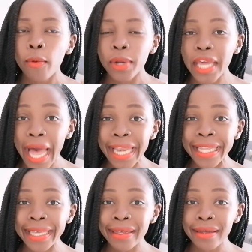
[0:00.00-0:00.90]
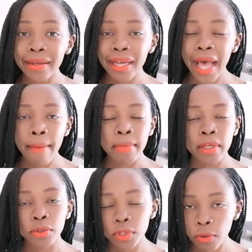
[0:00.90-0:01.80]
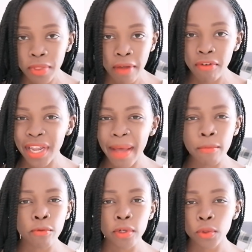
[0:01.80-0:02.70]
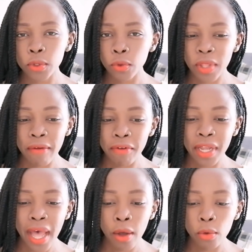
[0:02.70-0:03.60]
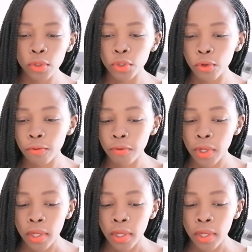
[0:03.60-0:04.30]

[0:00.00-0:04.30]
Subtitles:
regarding coming to South Africa, moving to South Africa, cost of,